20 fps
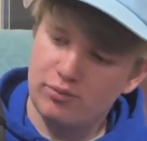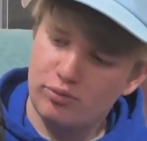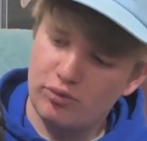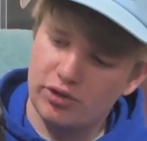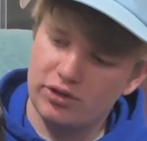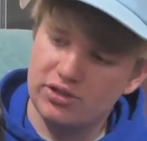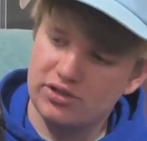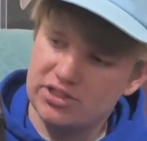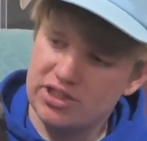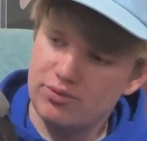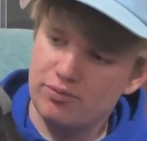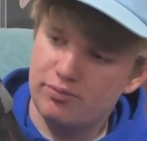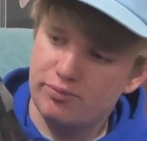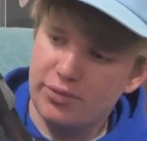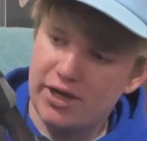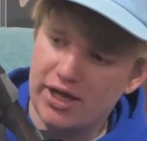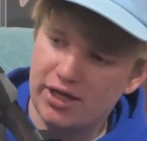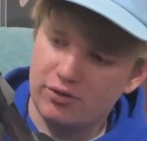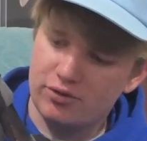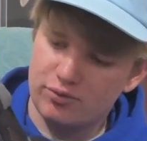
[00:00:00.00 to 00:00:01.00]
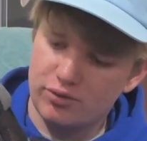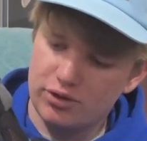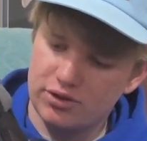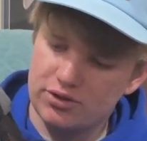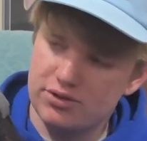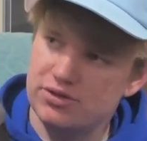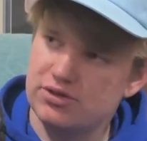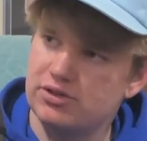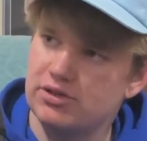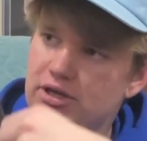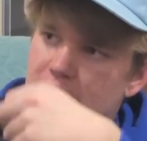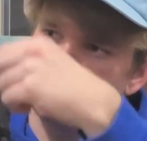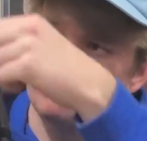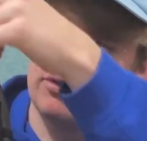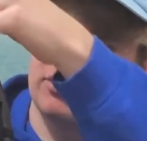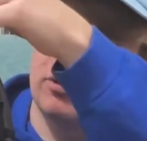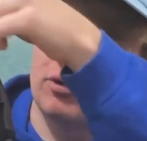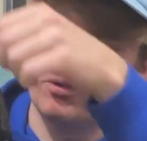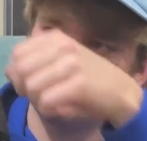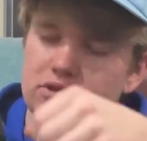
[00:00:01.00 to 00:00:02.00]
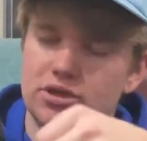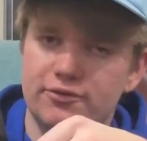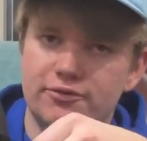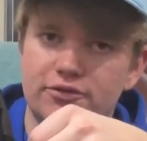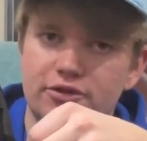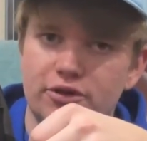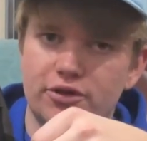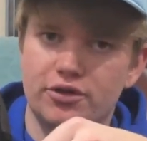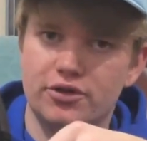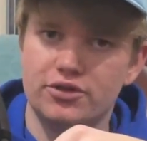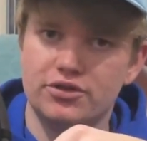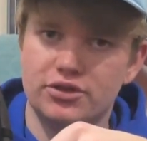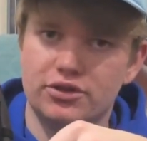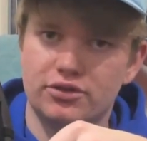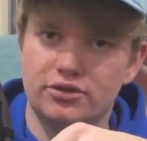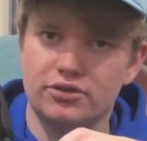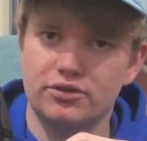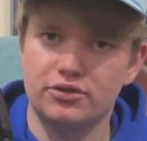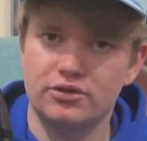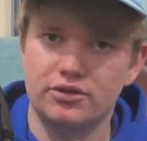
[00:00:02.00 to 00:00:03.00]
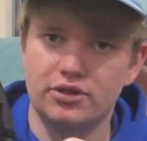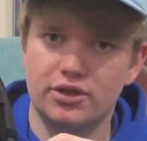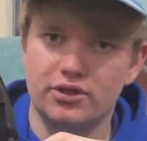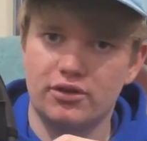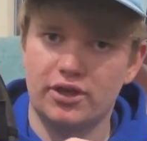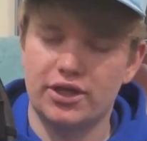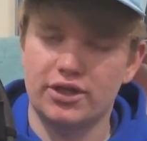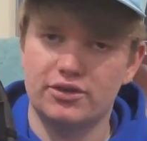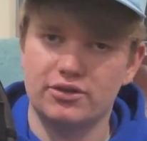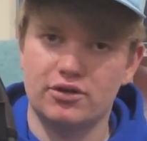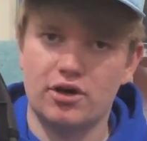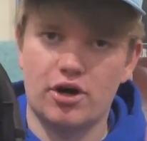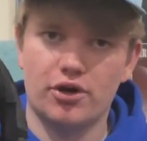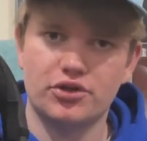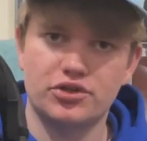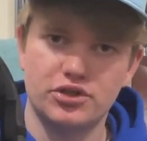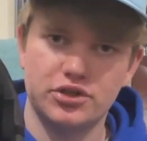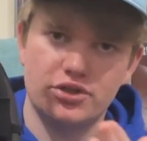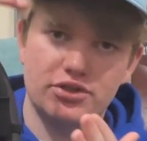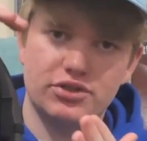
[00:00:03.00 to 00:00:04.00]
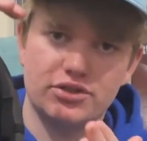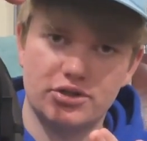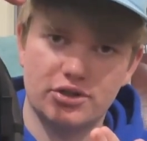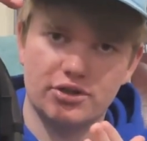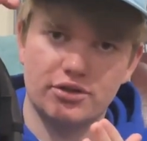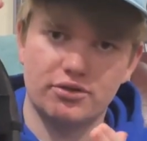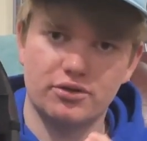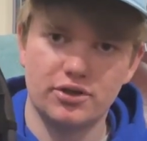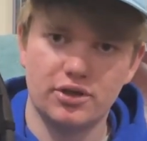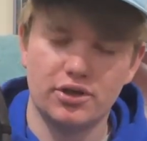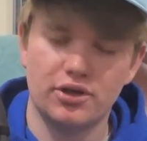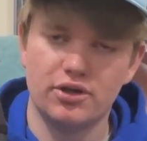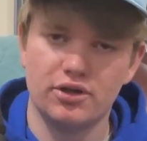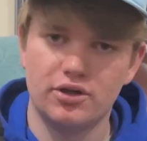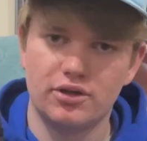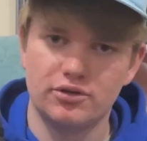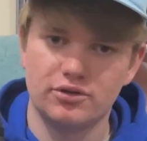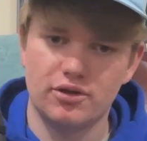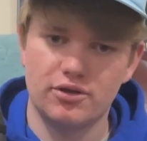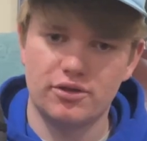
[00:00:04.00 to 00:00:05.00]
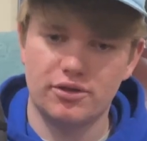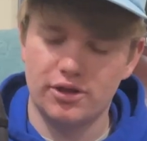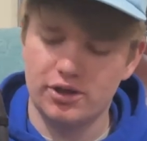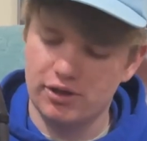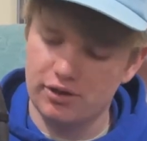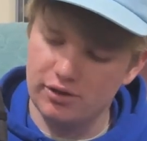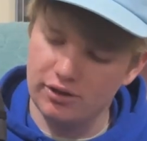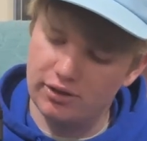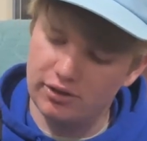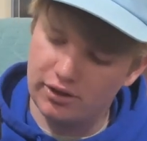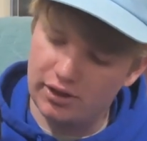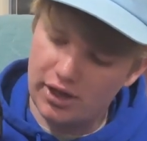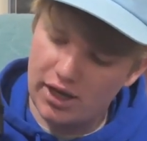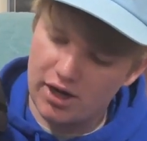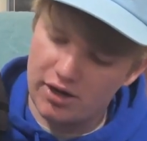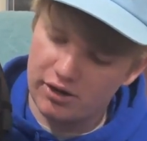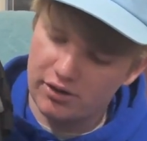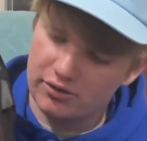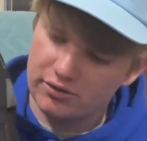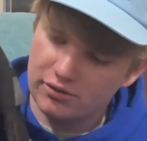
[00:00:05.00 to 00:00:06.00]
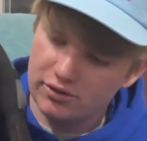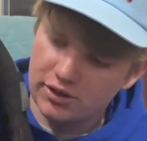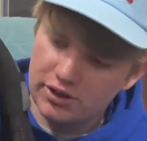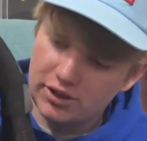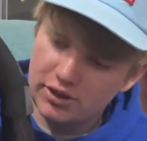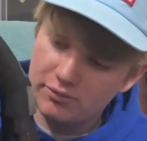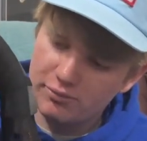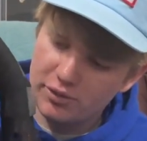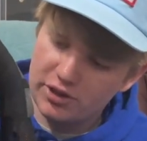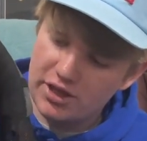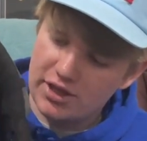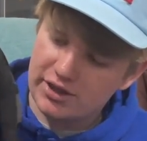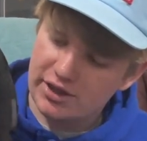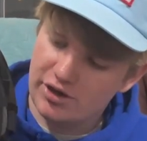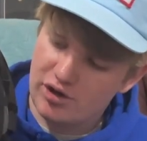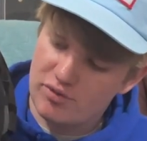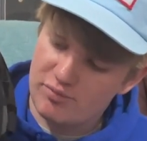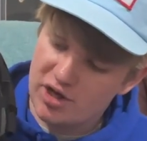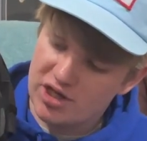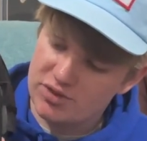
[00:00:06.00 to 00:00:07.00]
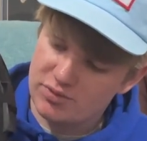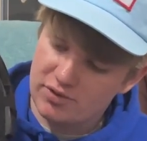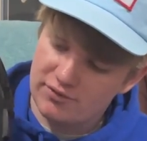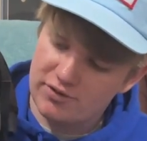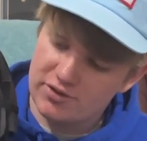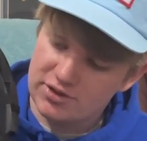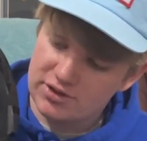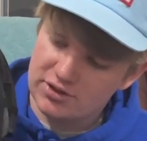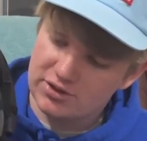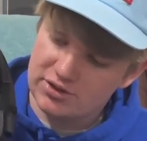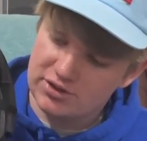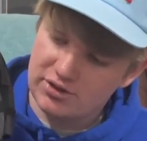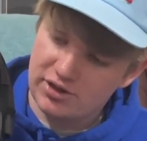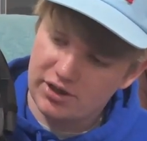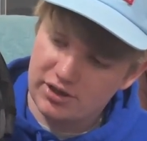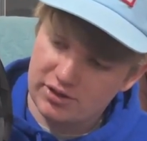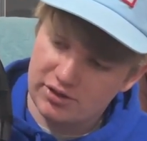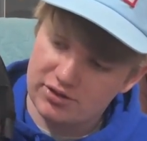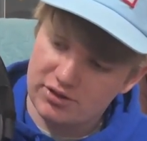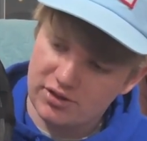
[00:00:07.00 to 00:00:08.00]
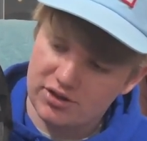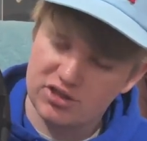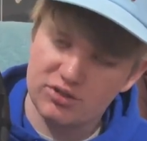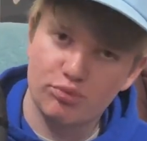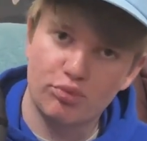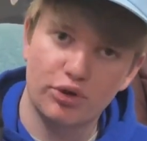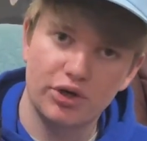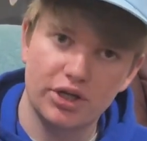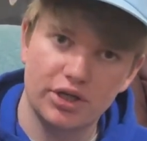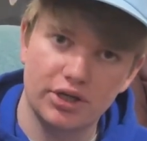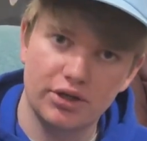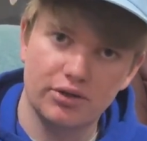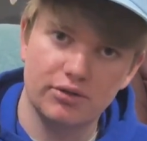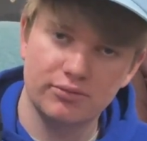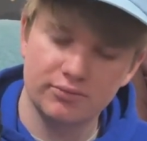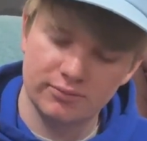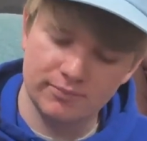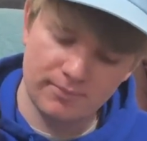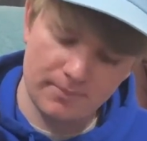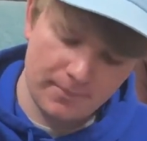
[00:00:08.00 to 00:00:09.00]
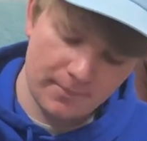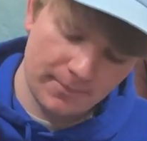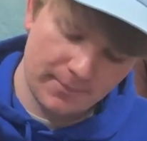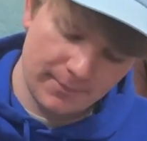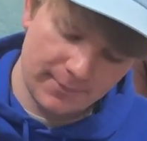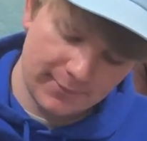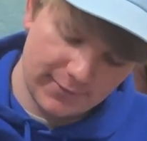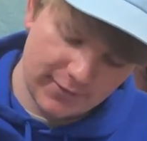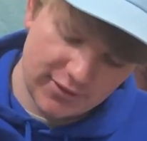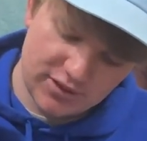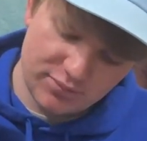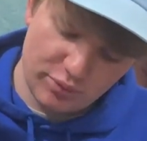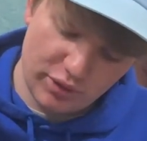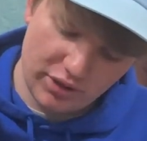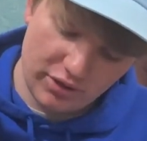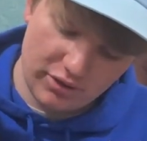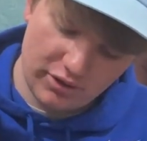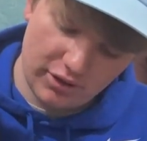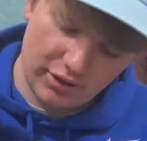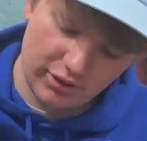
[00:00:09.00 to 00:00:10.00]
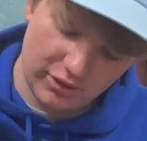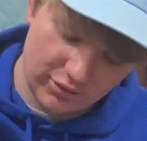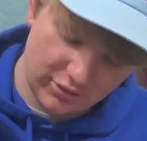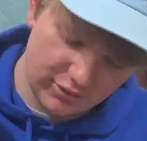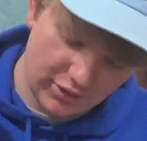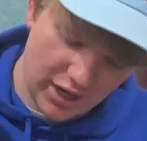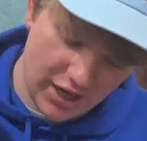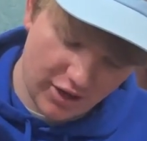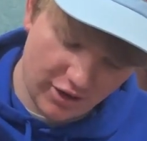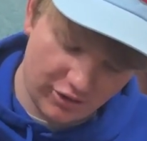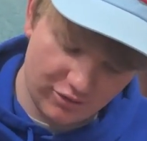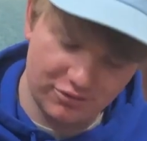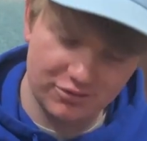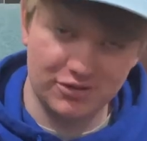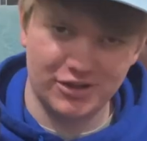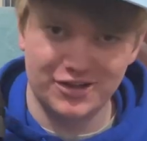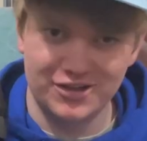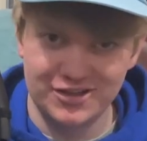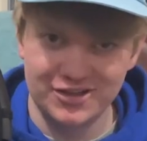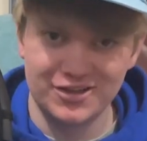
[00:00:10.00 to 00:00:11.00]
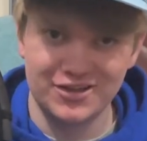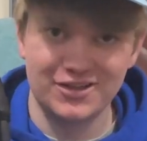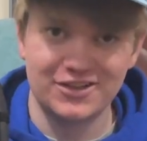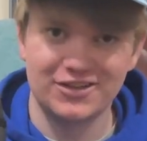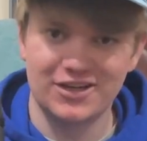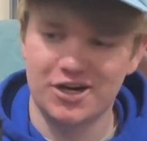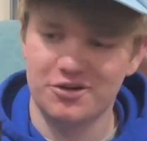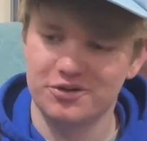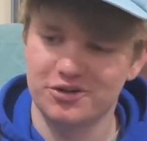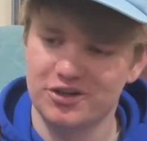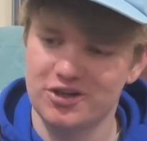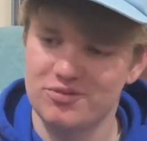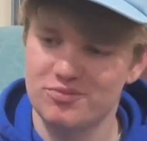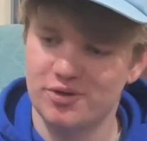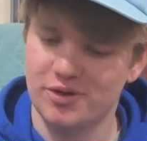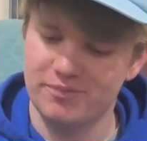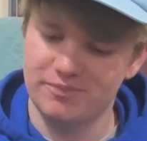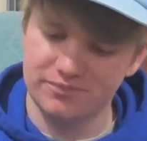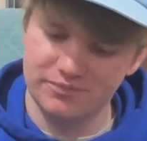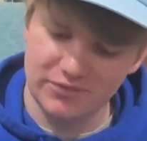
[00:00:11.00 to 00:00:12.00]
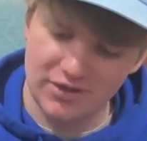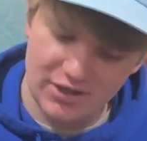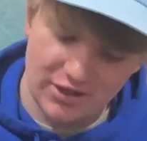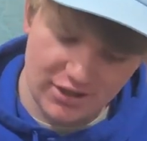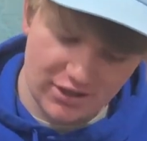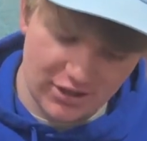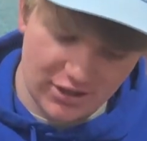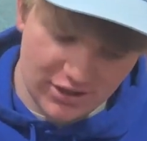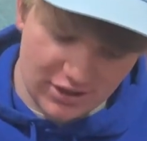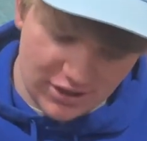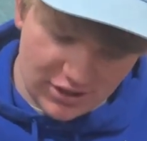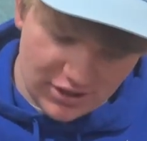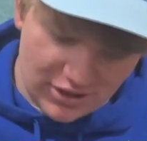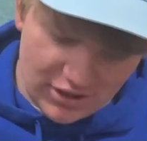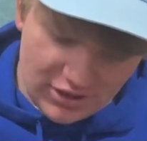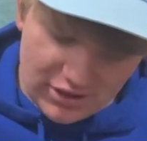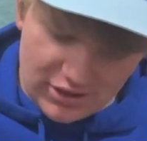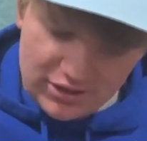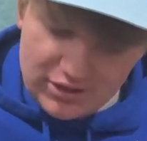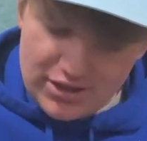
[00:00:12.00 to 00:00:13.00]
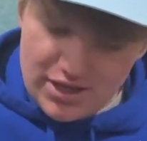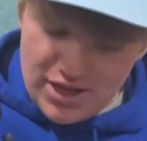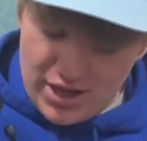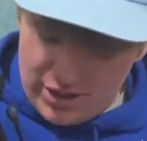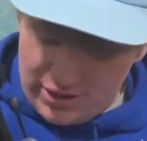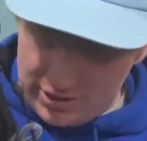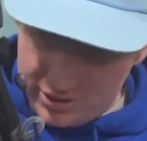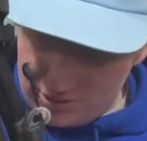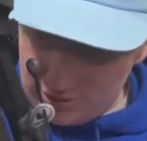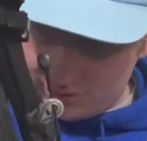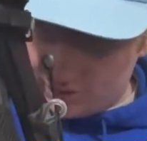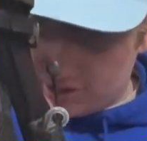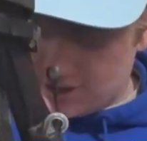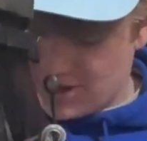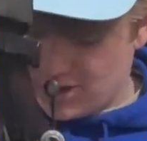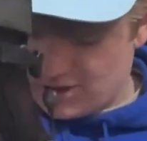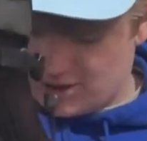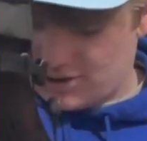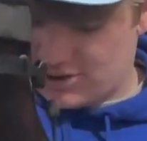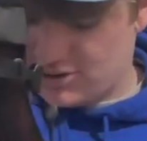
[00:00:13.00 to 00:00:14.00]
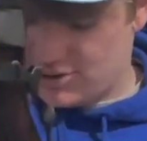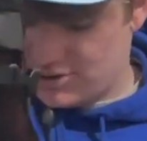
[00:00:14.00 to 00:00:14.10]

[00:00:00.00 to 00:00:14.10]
but the Z-Pack ones, they have the load lifters and it like arches the thing, and I don't know. But that kind of reminds me of this because it's like a spring thing. I don't know. Not really, but yeah. Okay,